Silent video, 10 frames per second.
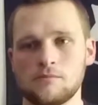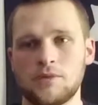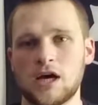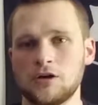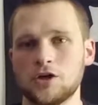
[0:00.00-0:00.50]

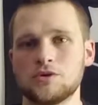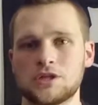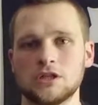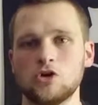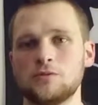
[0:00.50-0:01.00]
but I would go
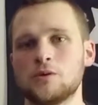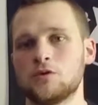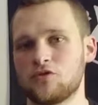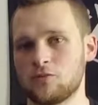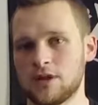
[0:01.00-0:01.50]
with aluminum
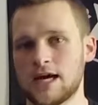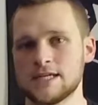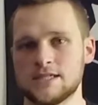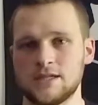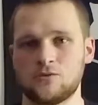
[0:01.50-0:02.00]
over
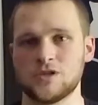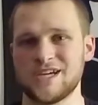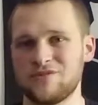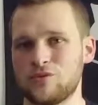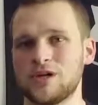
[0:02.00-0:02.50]
plastic, which
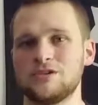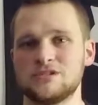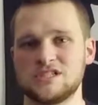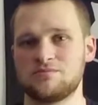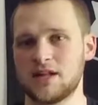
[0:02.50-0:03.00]
everyone
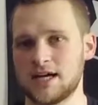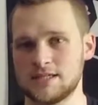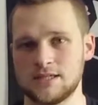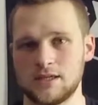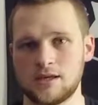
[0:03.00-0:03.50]
uses
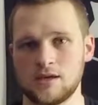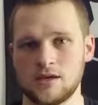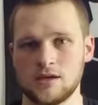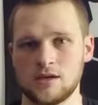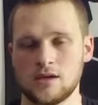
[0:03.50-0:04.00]
plastic.
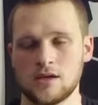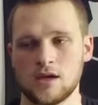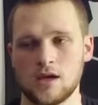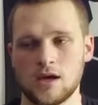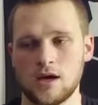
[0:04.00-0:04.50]

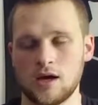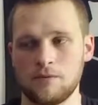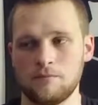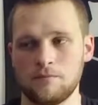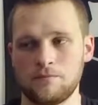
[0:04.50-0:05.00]

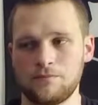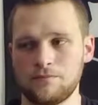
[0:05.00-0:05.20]
Anyway,